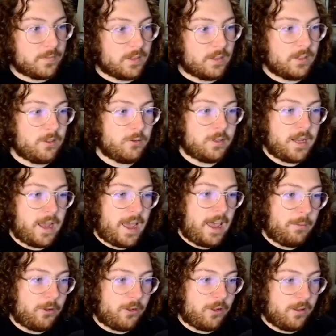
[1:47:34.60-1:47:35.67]
You
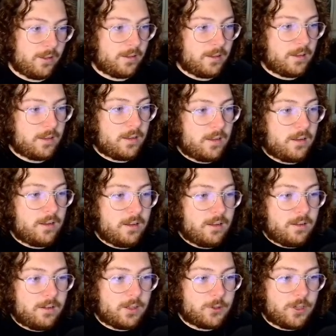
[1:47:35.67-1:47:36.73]
dabble.
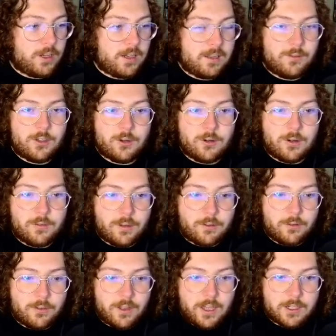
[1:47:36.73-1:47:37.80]
Not trying to give you horrific
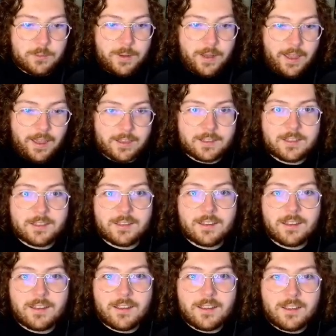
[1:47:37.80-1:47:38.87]
flashbacks.
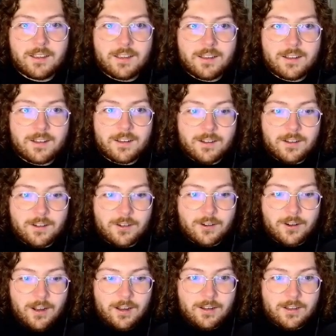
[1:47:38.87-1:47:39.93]

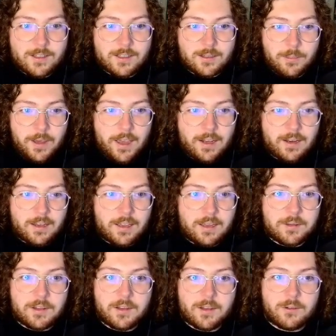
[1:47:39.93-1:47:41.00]
Croc is a bad game
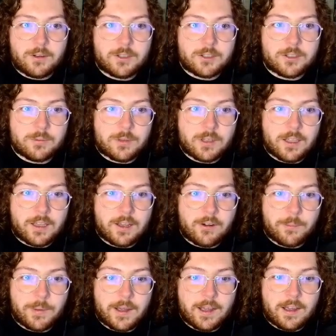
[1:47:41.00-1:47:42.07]
that no one should play or
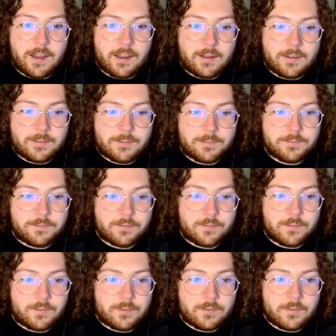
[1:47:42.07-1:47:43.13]
buy.
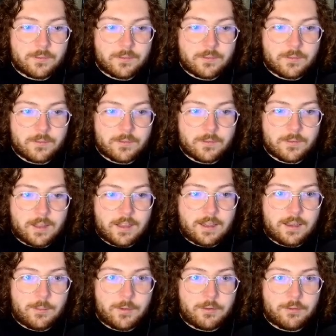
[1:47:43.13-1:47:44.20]
I think
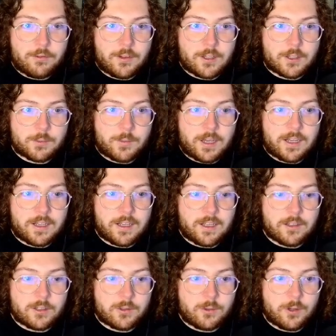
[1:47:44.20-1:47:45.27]
I'm going to flush mine down
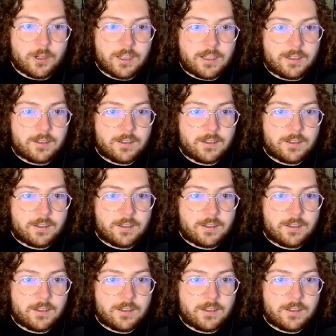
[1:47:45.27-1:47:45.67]
the toilet.